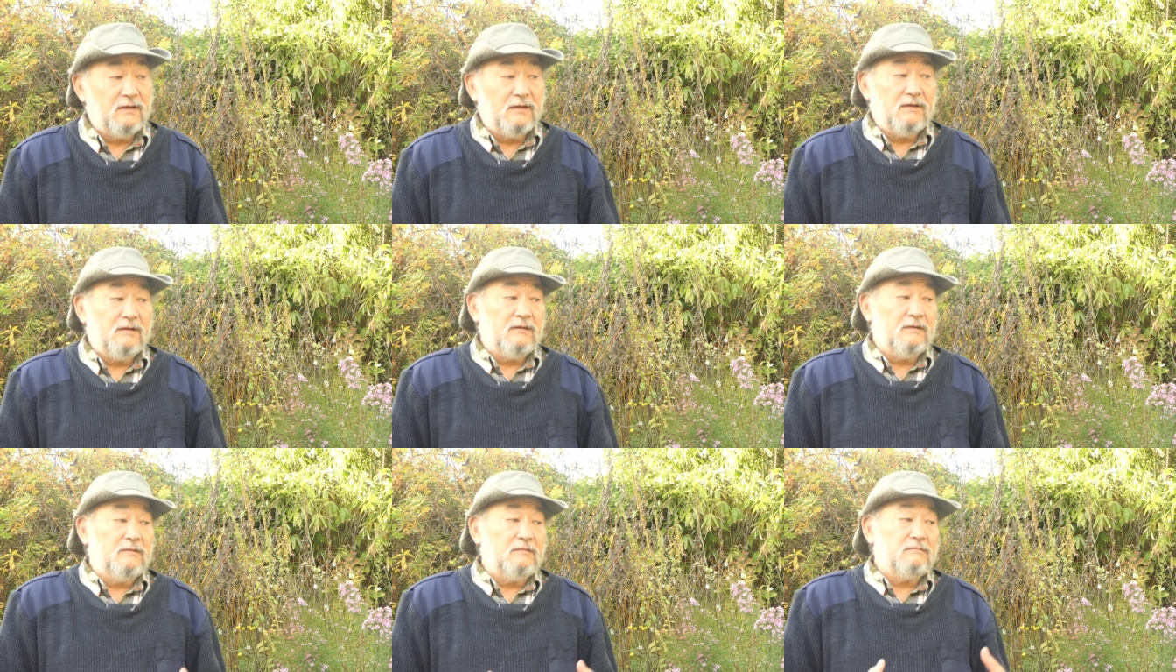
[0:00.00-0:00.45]

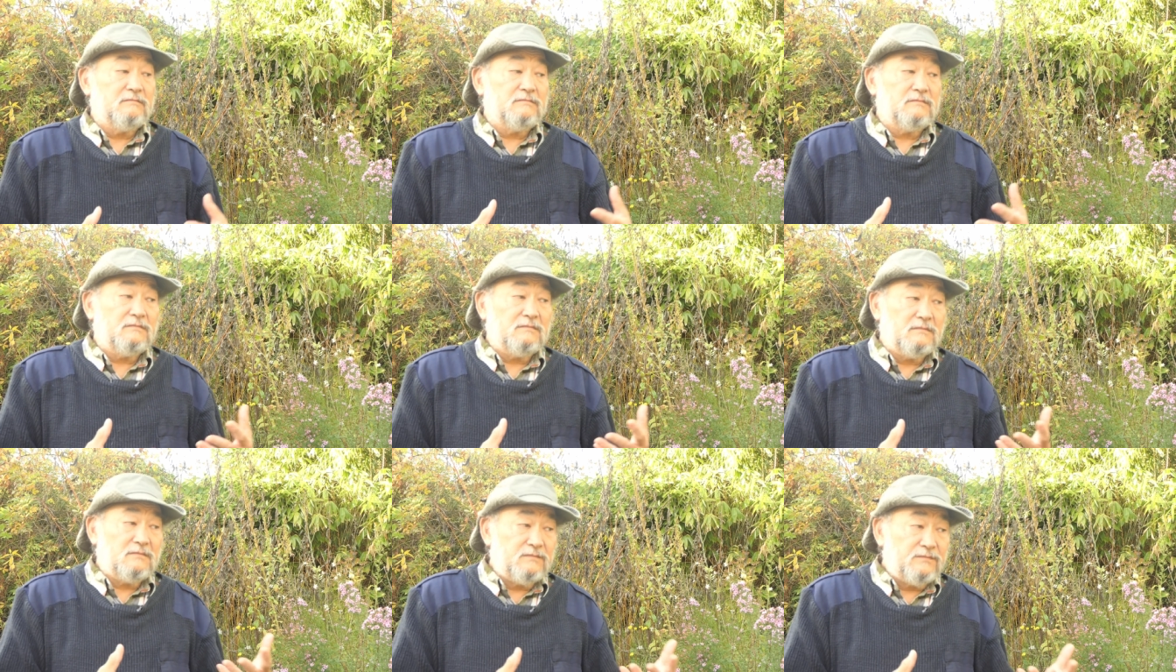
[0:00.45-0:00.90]
Mm-hmm. Mm
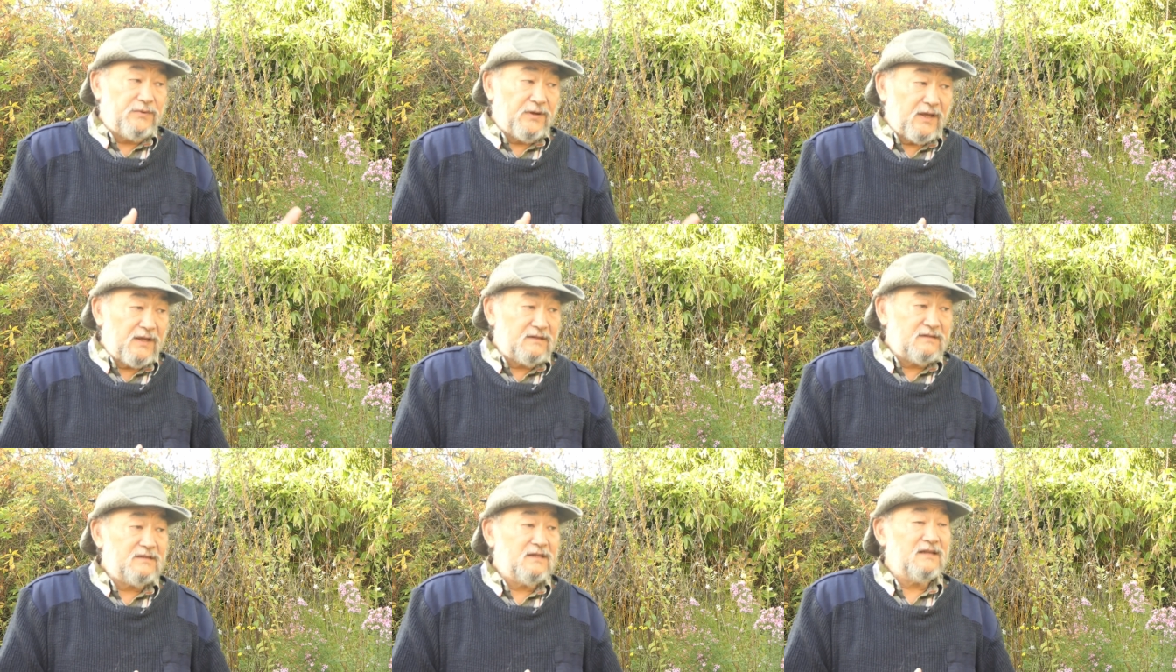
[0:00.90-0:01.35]
-hmm.
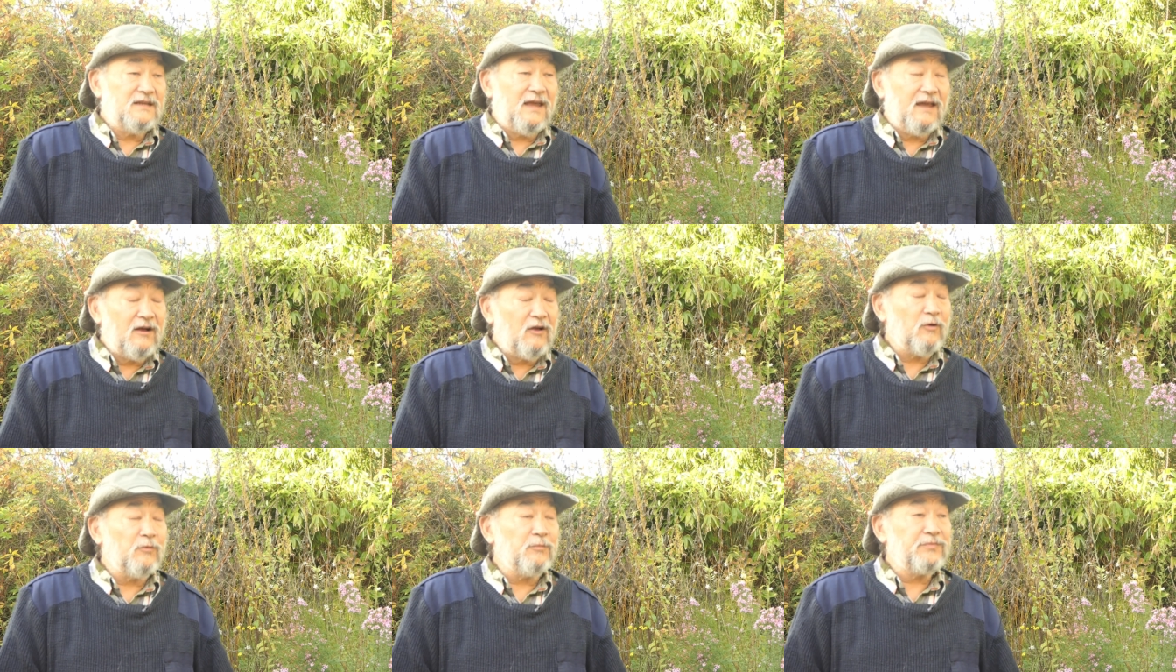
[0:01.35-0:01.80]
But it
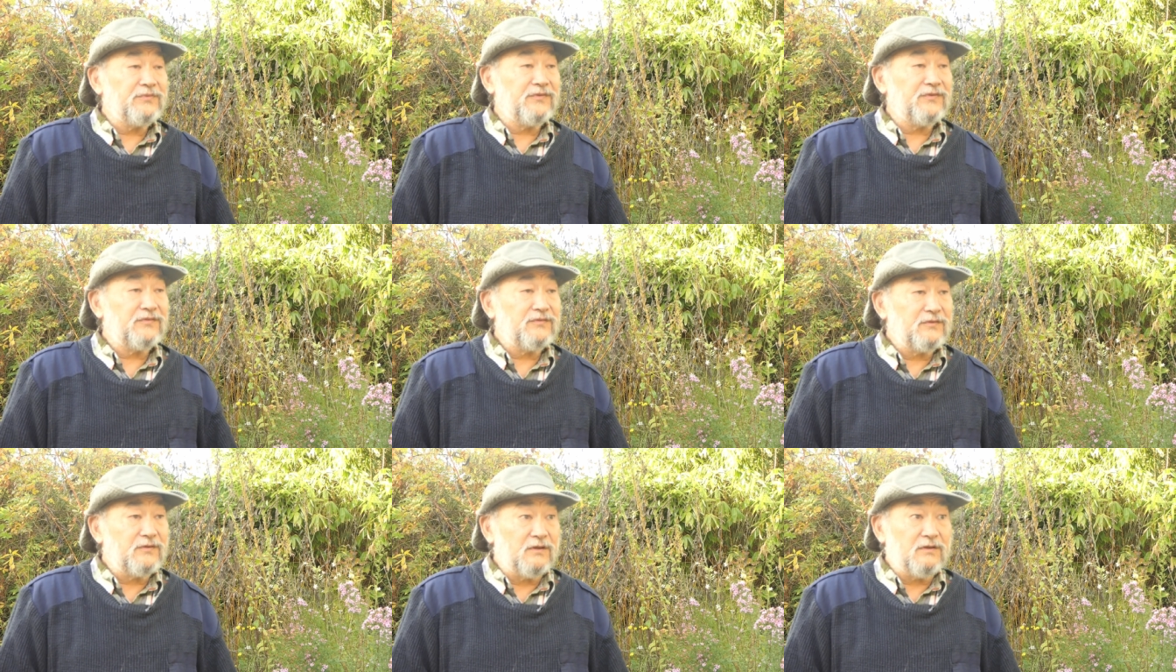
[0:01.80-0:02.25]

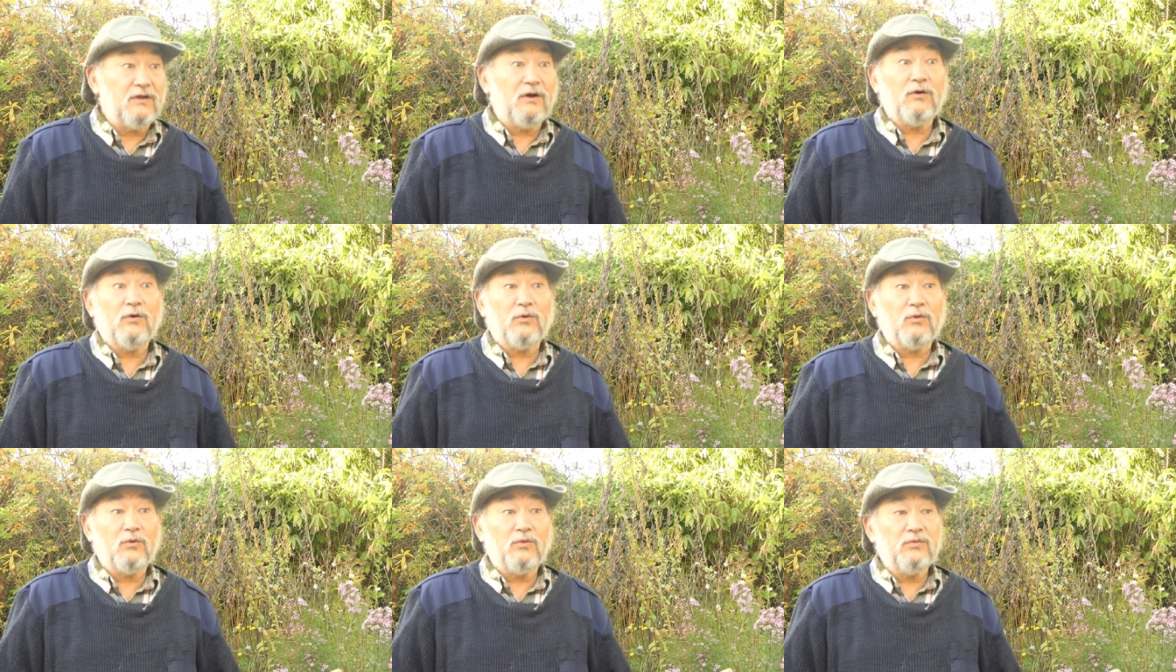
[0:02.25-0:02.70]
helps to
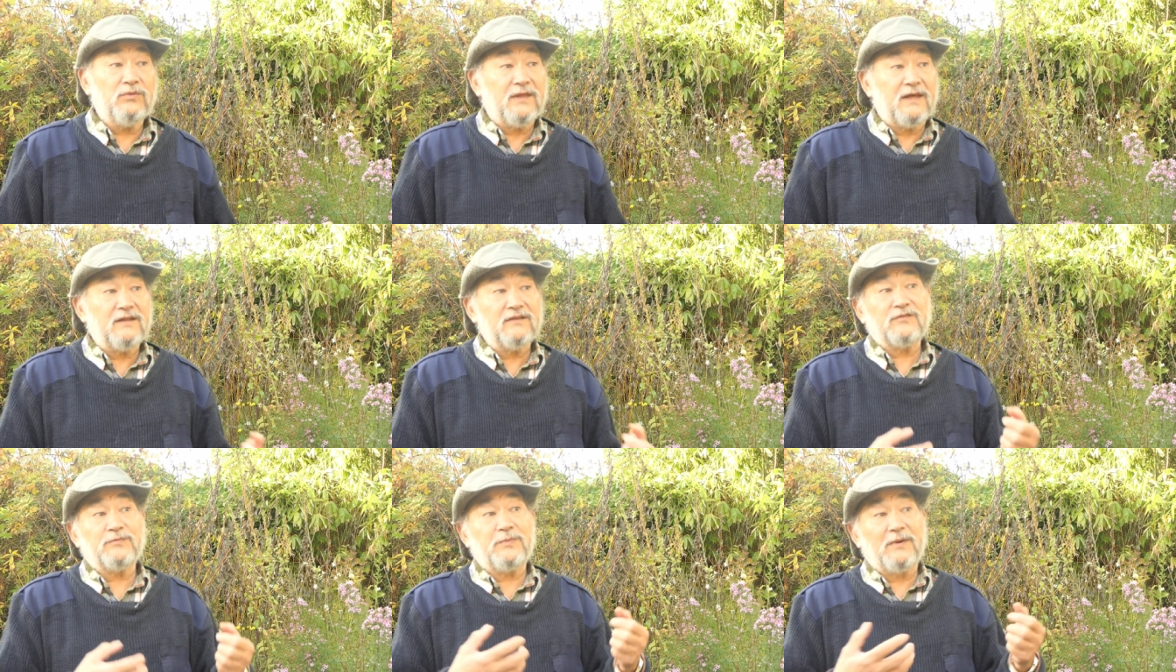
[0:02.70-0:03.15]
know
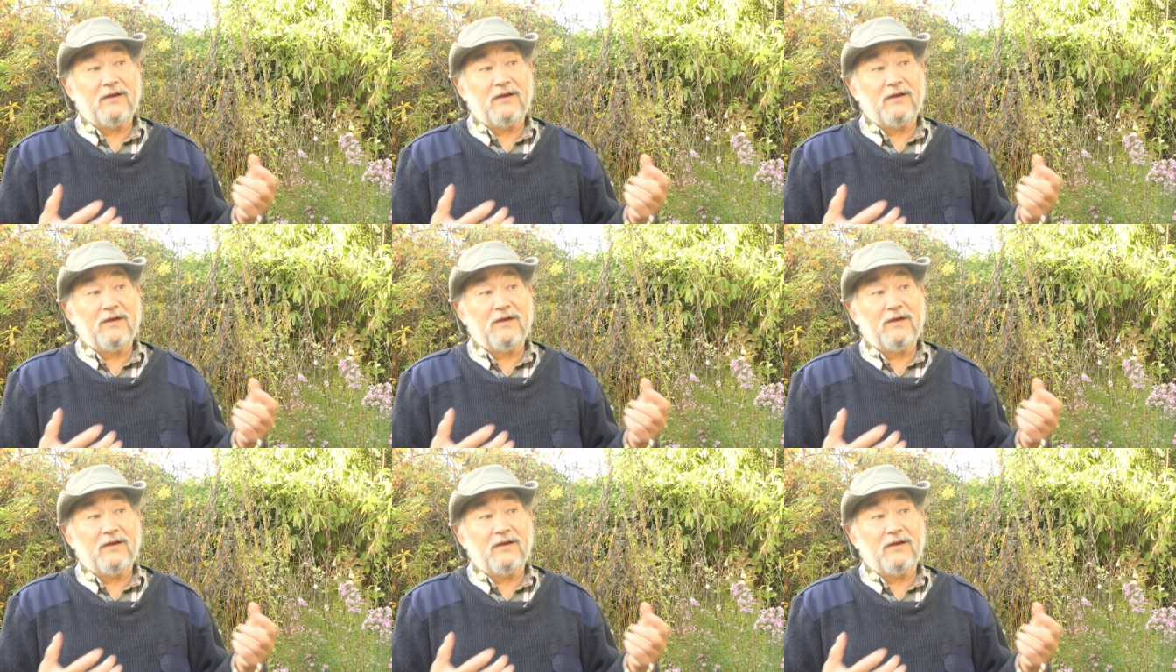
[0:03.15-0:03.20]
that it's